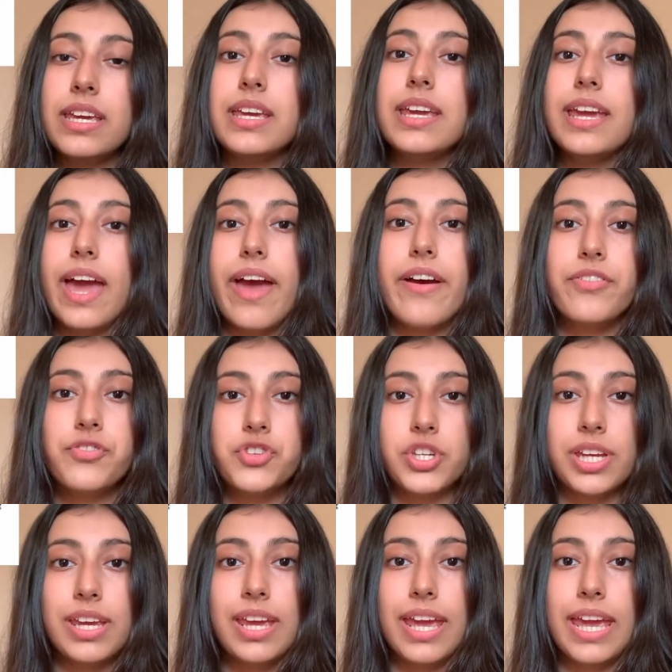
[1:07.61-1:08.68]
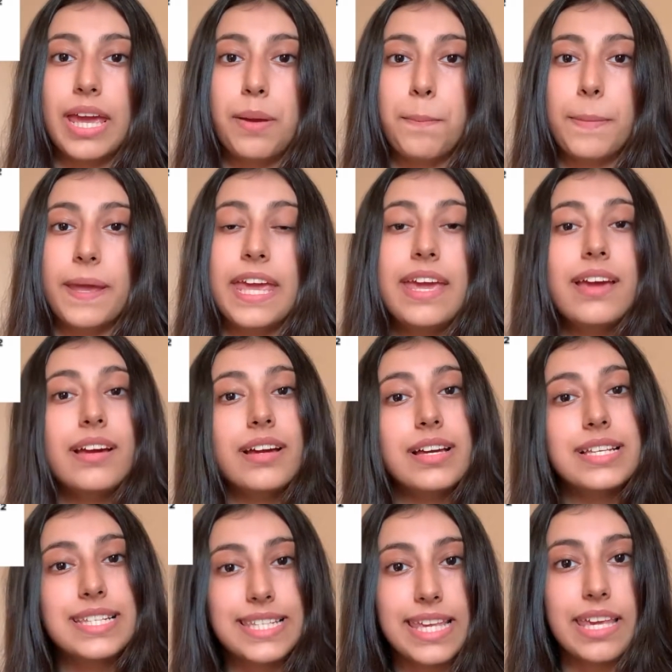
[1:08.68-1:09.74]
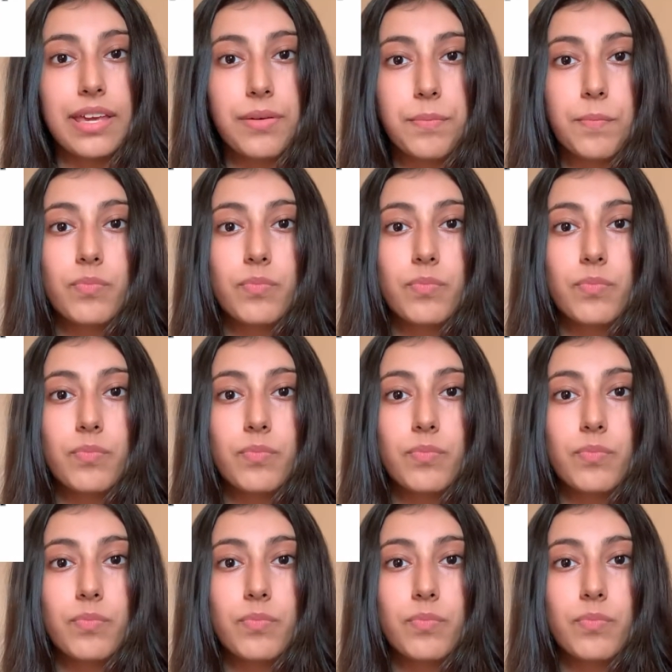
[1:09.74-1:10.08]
E, F, G, A, B, C.